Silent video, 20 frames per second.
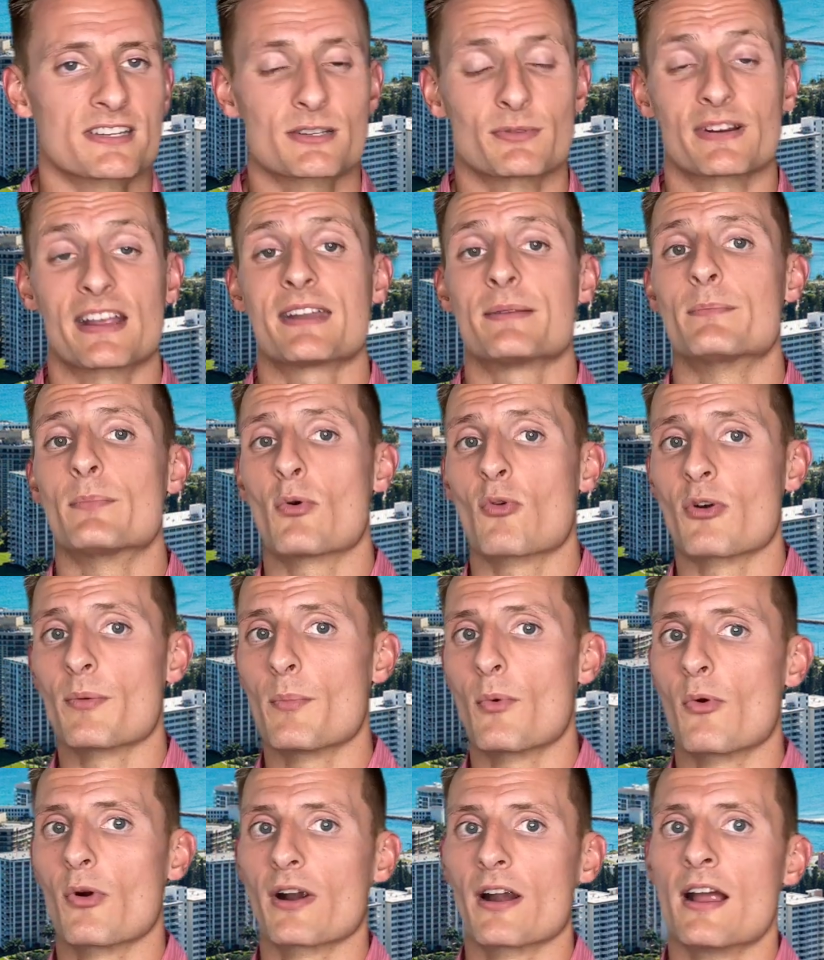So we're getting more
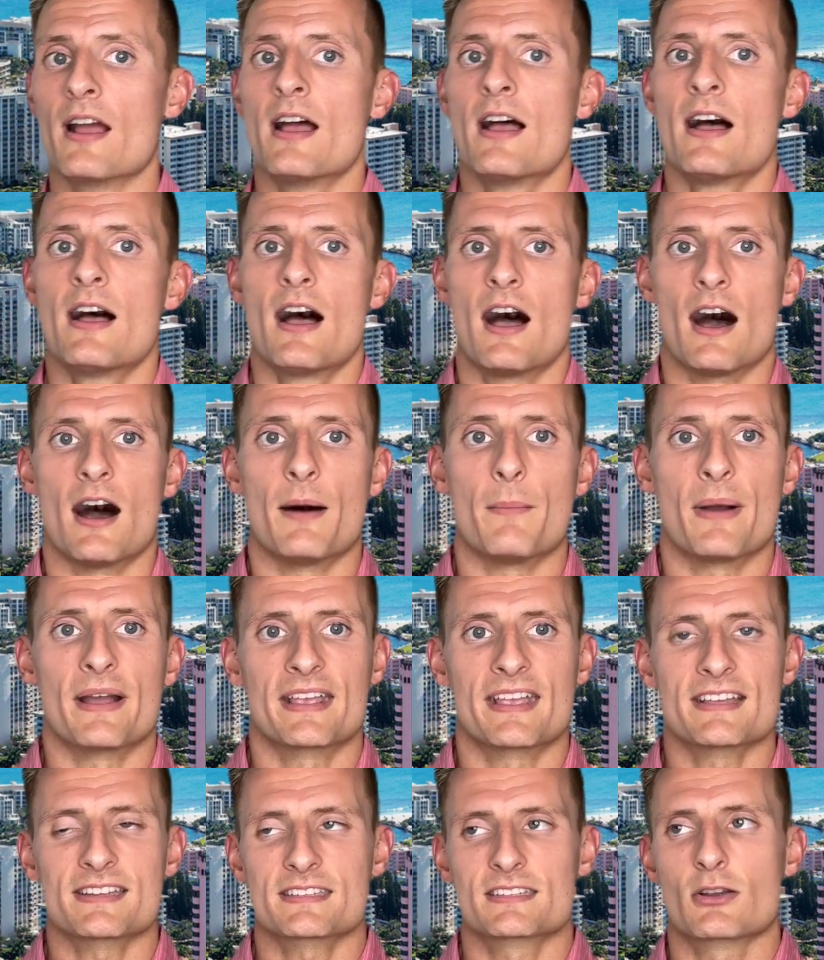and more, I
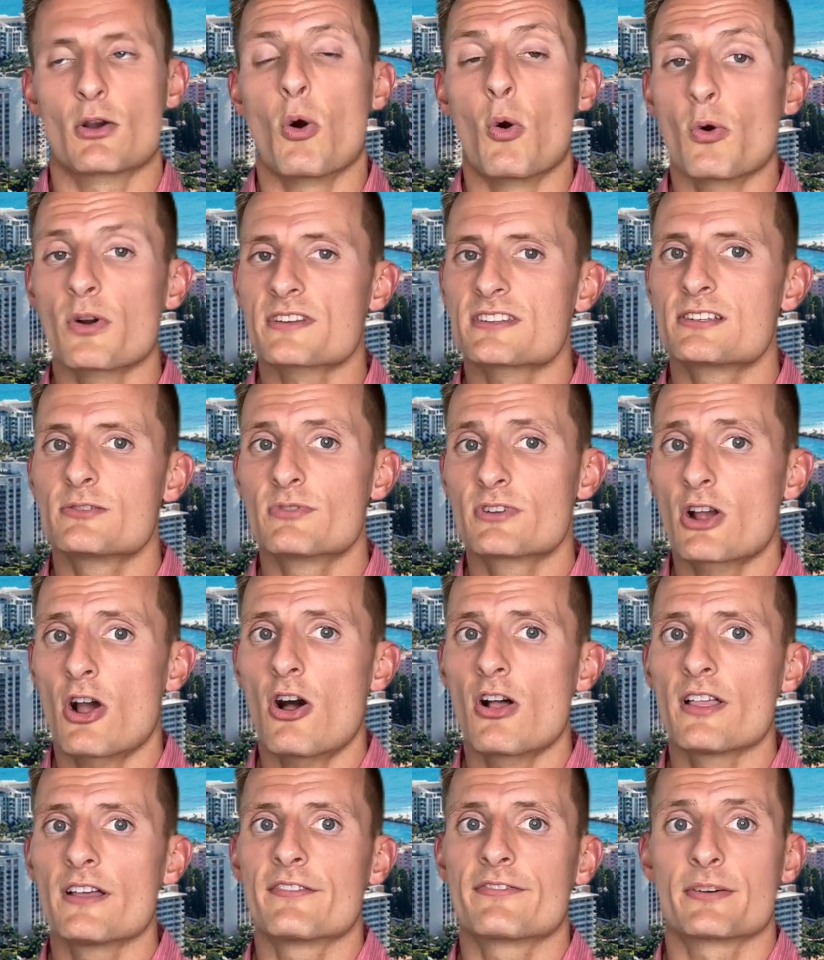guess, courts you would
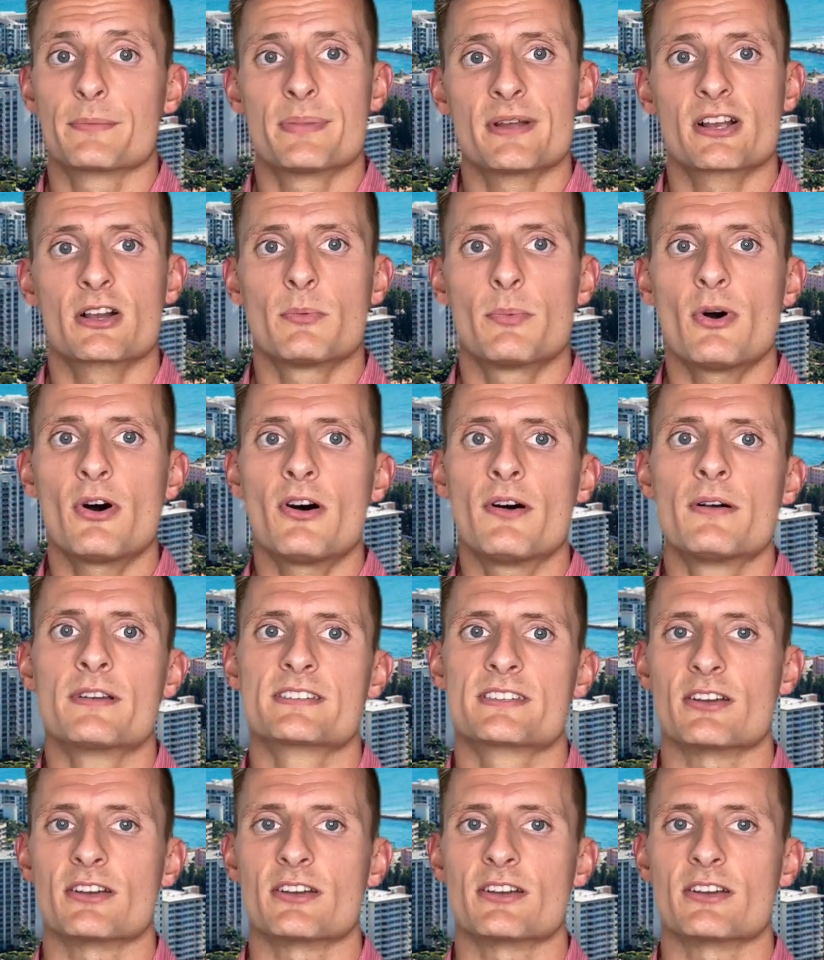call it for pickleball.